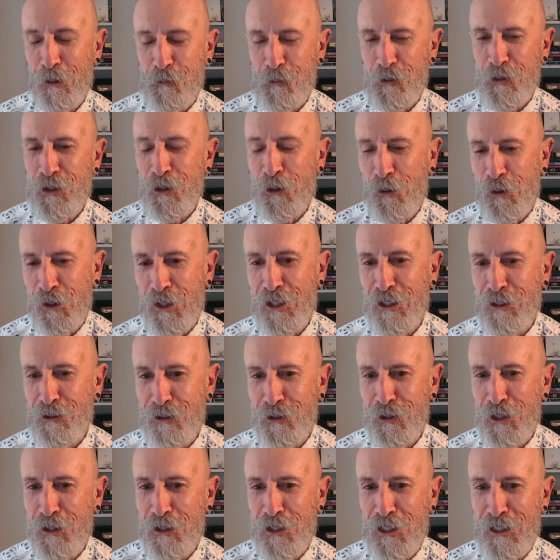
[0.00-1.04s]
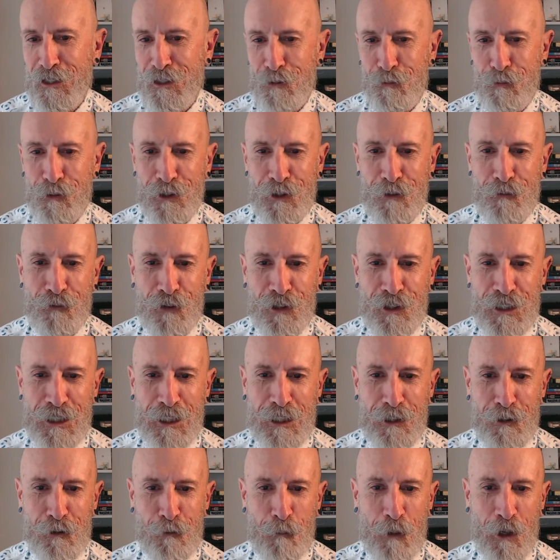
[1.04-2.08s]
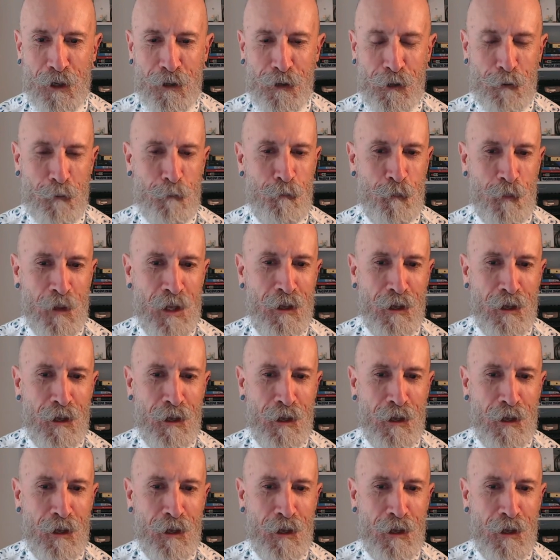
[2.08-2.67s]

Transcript: so it's really fun to hear about you,